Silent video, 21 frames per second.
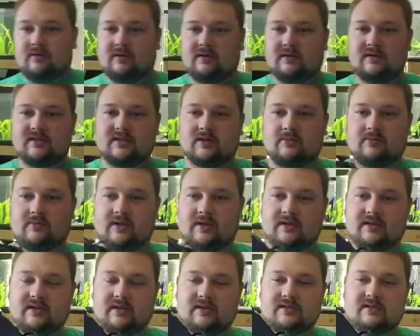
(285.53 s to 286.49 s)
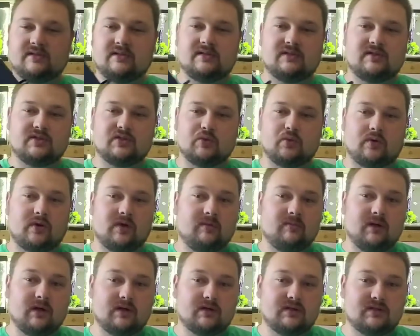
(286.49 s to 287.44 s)
something like this, is 20
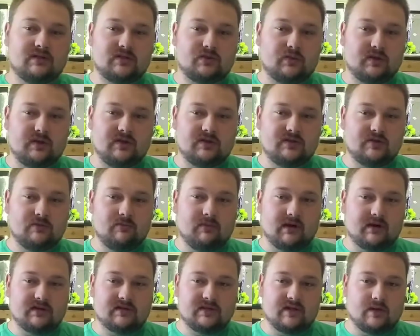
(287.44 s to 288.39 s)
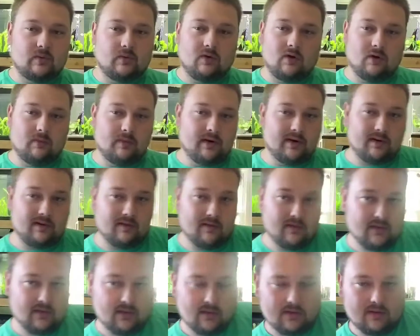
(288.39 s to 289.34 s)
bucks, 22 bucks at Walmart,
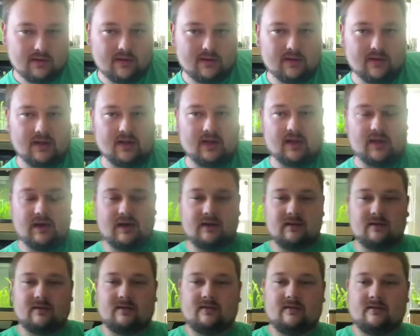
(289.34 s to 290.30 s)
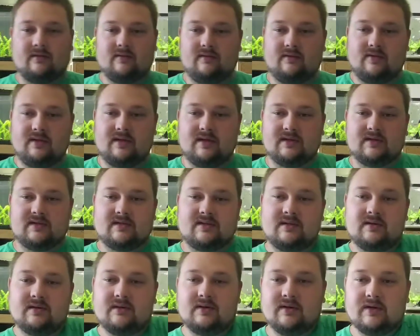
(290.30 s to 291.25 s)
and this
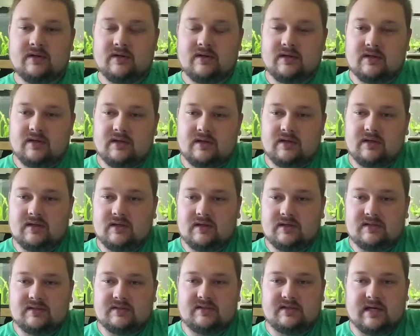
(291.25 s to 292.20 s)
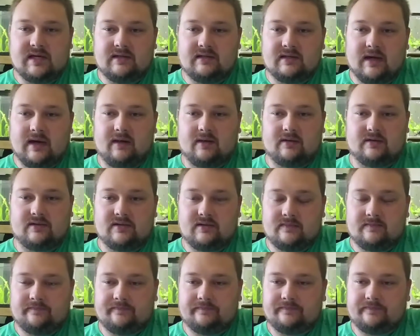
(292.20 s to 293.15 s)
is $10
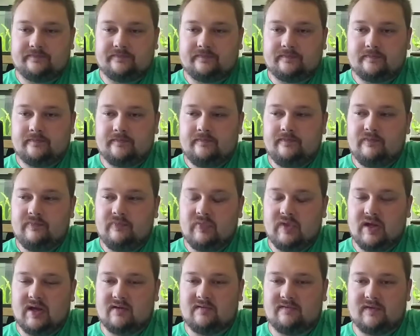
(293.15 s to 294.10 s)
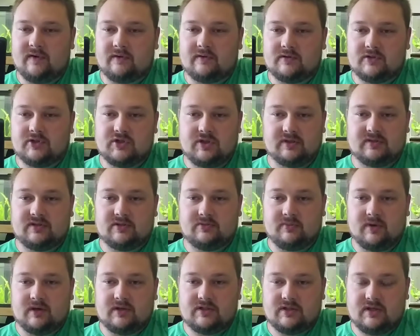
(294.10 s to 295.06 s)
and filters just as
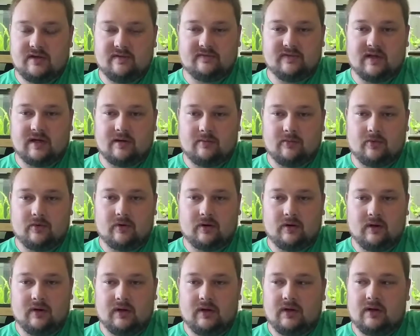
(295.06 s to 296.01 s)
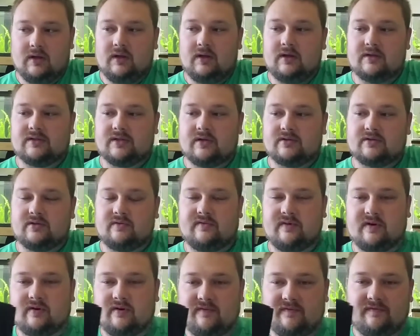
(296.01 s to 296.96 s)
much, if not more. It's also
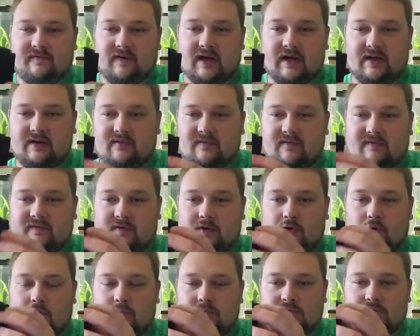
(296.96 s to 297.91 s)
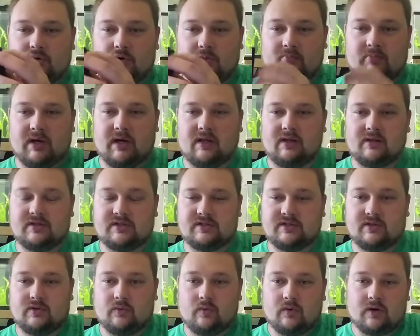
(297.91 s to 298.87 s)
very fine foam, so it polishes
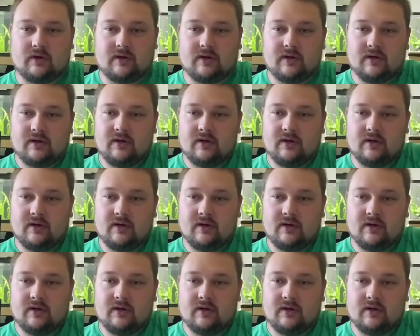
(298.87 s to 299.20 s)
the water,